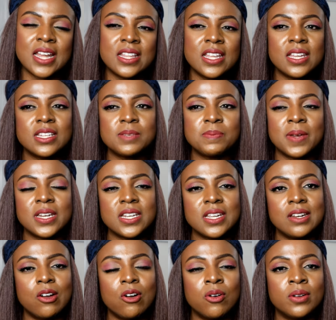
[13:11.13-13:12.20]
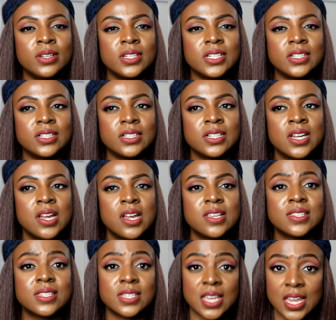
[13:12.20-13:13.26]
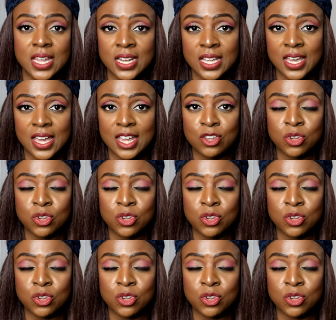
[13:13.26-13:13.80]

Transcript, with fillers: I think depending on the skincare